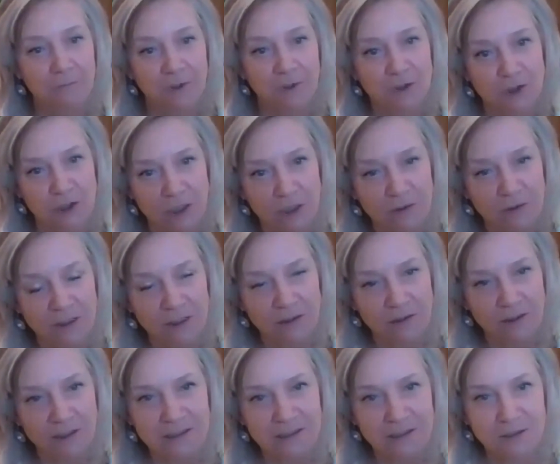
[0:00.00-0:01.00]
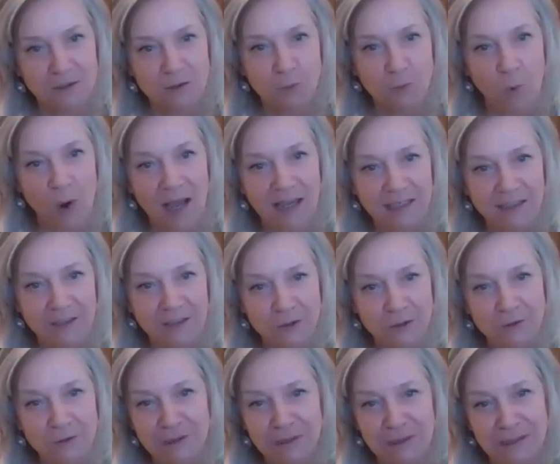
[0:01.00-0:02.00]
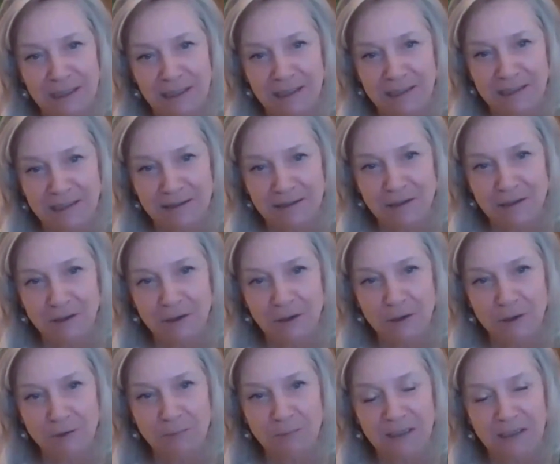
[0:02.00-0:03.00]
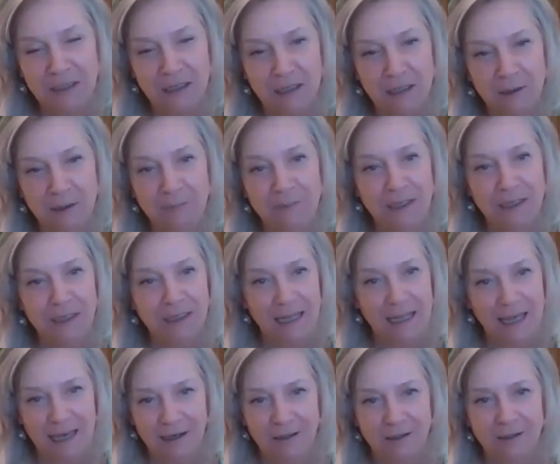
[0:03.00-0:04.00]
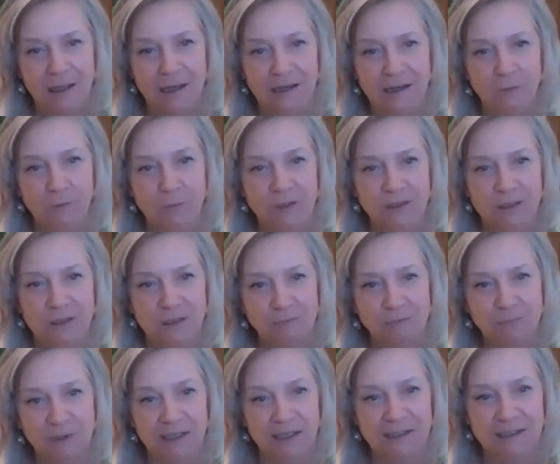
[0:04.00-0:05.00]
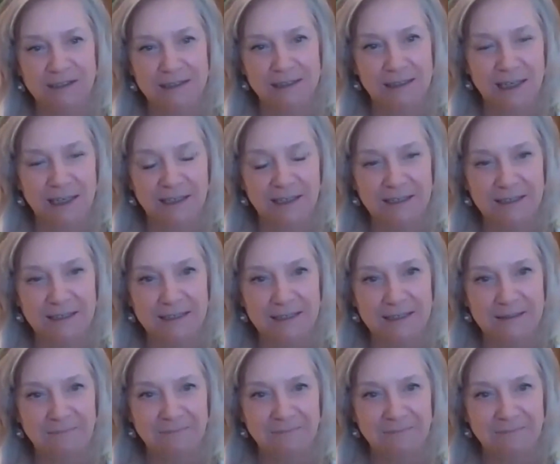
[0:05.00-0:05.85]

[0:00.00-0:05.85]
Share with our listeners, why did you decide to become an ally with the Compliance Alliance?